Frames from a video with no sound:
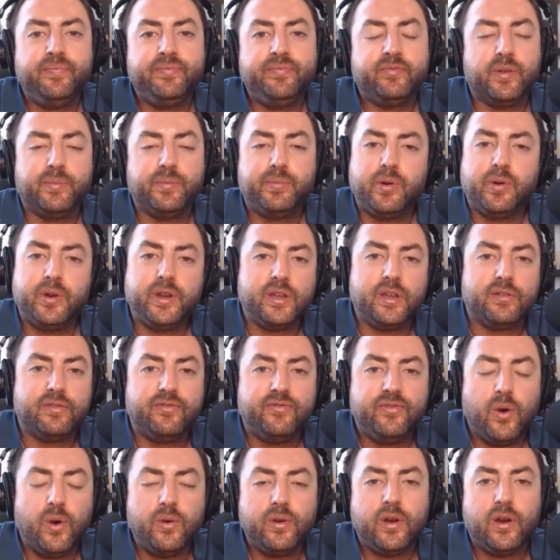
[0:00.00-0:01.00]
by putting a
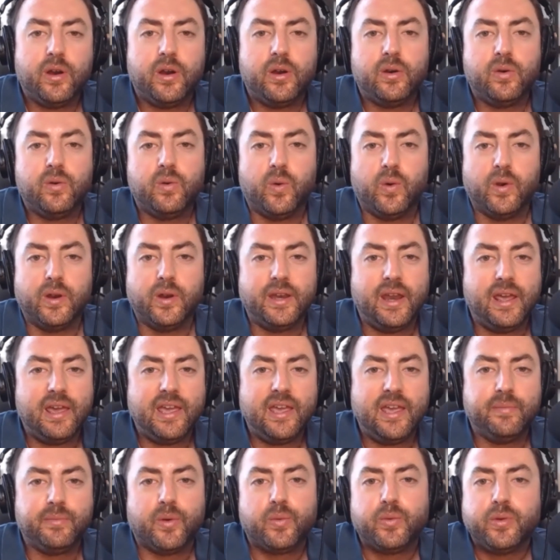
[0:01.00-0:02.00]
photo or a
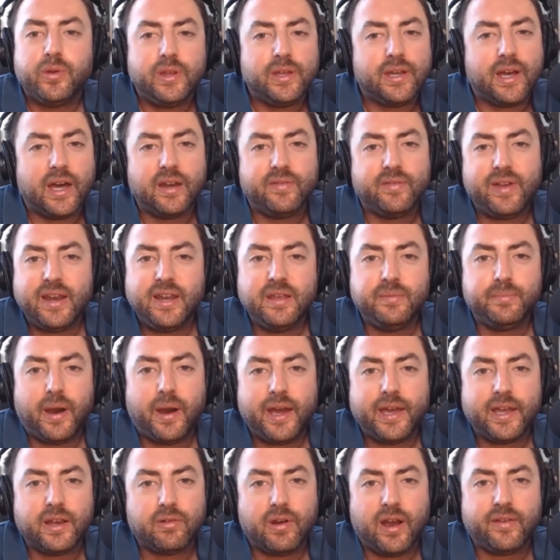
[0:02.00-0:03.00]
name or really kind of any
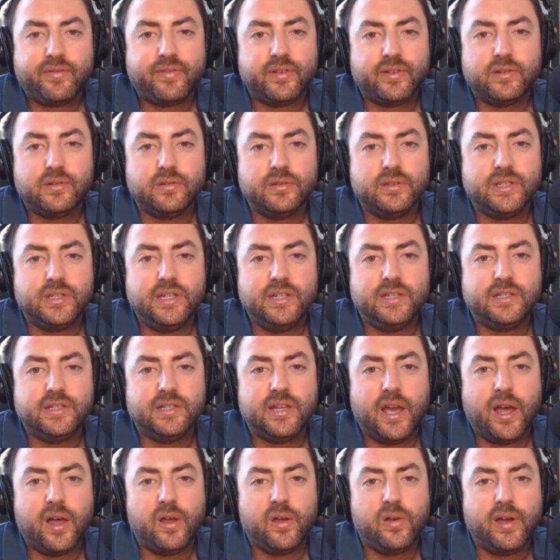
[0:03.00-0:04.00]
biographical
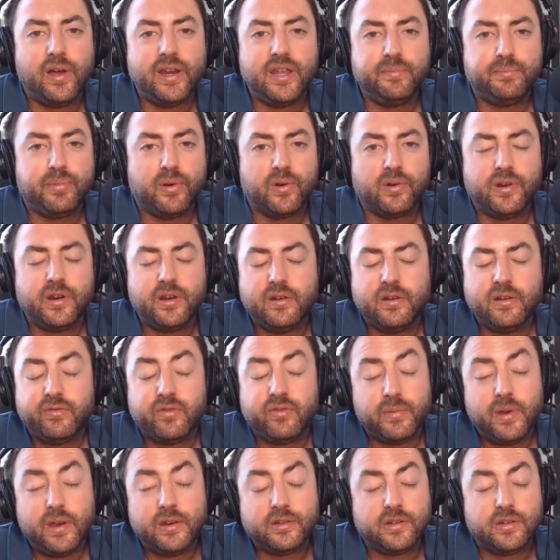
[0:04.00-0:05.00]
detail, any pertinent
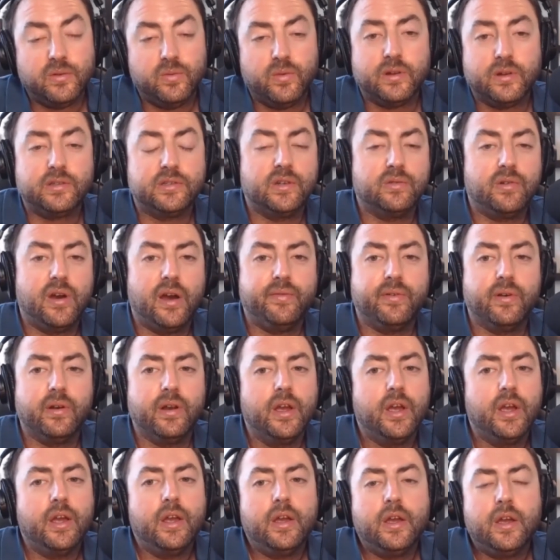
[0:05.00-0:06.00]
information
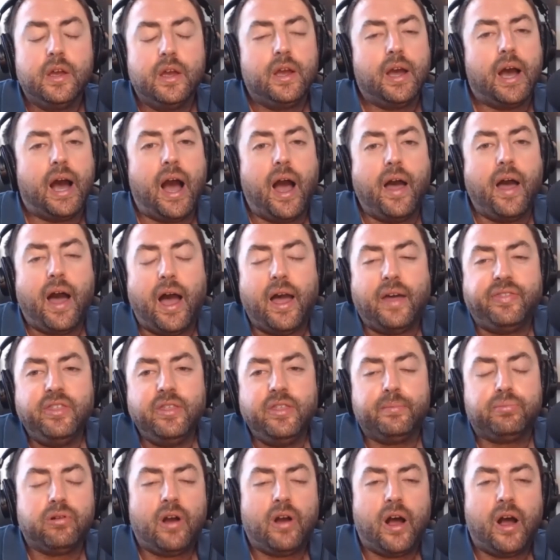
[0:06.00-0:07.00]
whatsoever? I
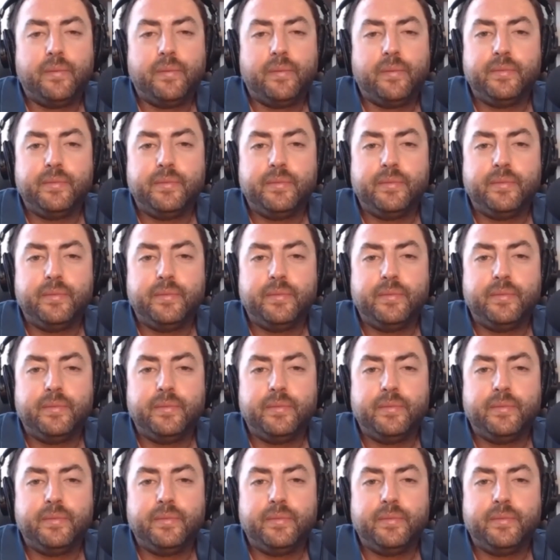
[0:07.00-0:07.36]
think the problem is